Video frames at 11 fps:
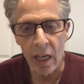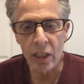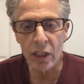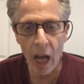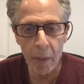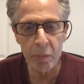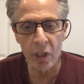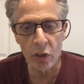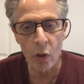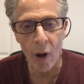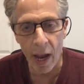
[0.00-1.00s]
Stop being
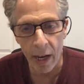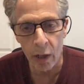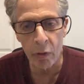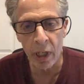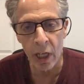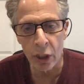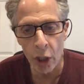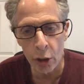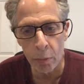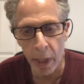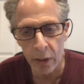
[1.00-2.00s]
so angry and
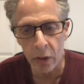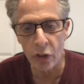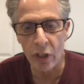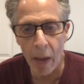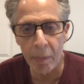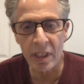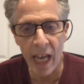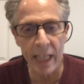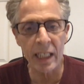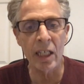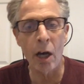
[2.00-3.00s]
judgmental. Stop
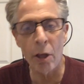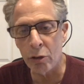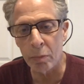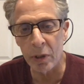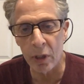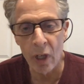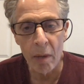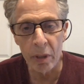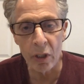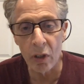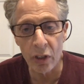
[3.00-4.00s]
attacking others be
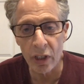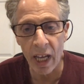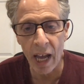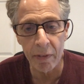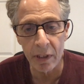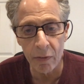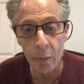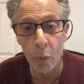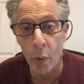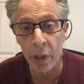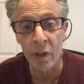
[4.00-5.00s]
because they have a different
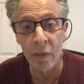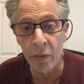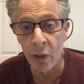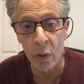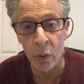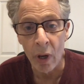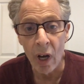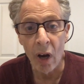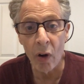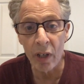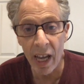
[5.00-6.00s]
point of view.
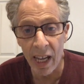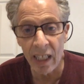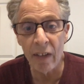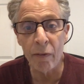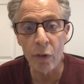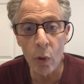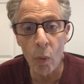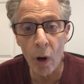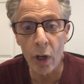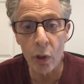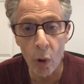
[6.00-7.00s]
Okay? If you
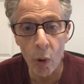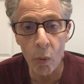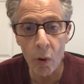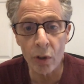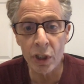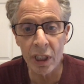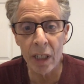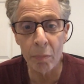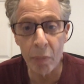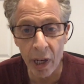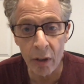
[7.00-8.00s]
want your world to
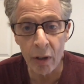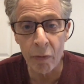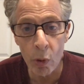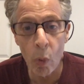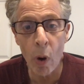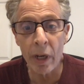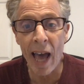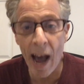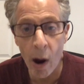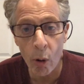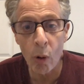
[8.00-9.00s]
get better, if you want
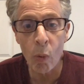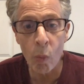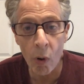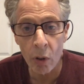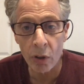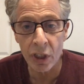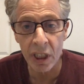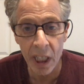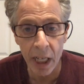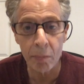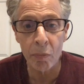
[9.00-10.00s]
our world to
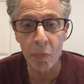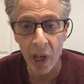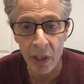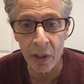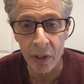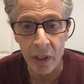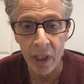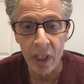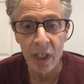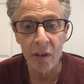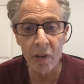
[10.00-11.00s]
get better,
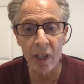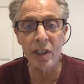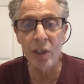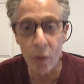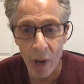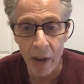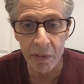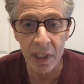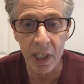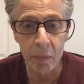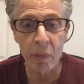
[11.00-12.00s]
right, you have
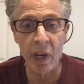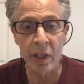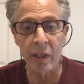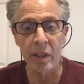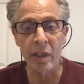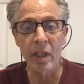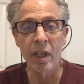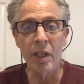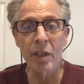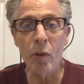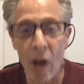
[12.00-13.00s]
to get better.
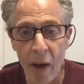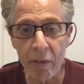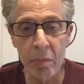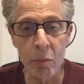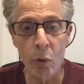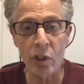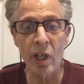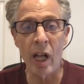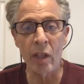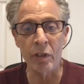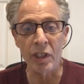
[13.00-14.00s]
You have to be more
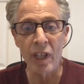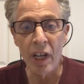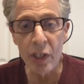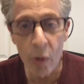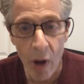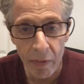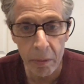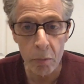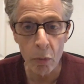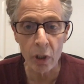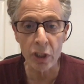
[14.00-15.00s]
tolerant. You have to be
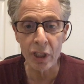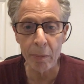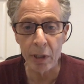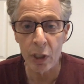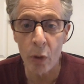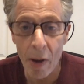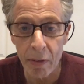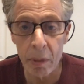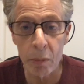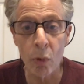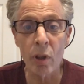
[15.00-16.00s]
more accepting. You have to
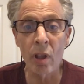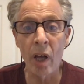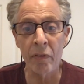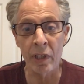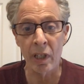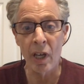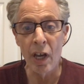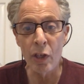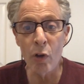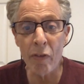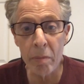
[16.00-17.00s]
be more loving.
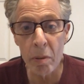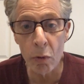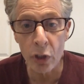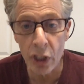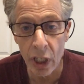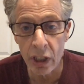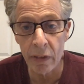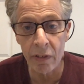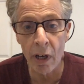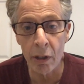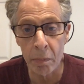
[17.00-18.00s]
You have to be more sensitive
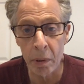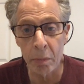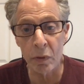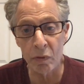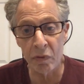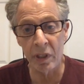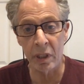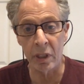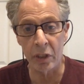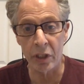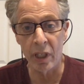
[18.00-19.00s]
to other people's
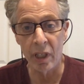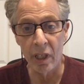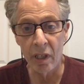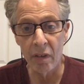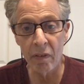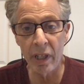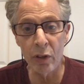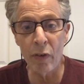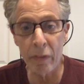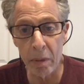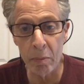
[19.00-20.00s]
feelings, right? You
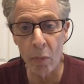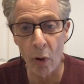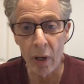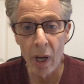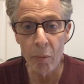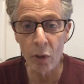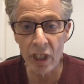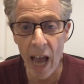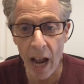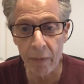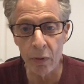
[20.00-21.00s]
have to be more, more
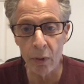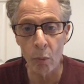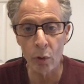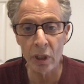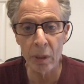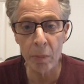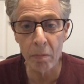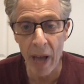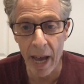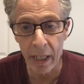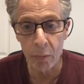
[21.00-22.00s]
tactful, more
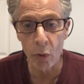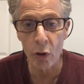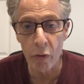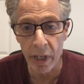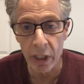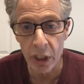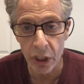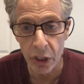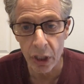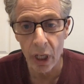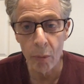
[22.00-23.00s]
diplomatic, more
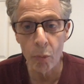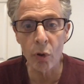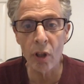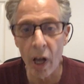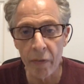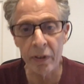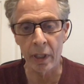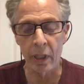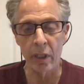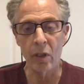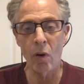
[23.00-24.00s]
gracious, more
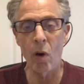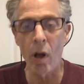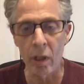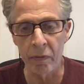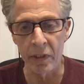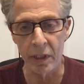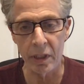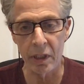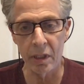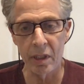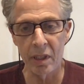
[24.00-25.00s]
loving. All of it.